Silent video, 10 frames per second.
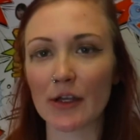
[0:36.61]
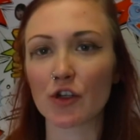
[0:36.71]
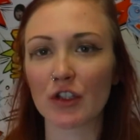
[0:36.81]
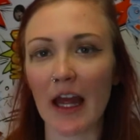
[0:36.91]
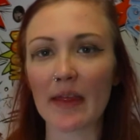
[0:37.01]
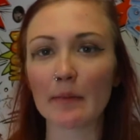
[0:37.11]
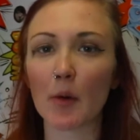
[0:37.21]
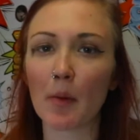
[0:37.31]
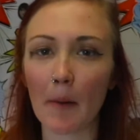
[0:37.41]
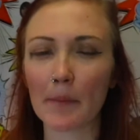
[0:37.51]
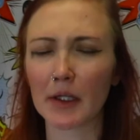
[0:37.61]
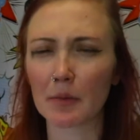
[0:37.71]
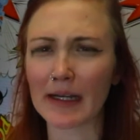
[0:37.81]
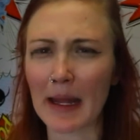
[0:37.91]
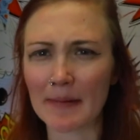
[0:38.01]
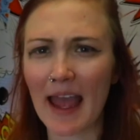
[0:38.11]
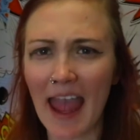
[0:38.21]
They're just like the more popular one in my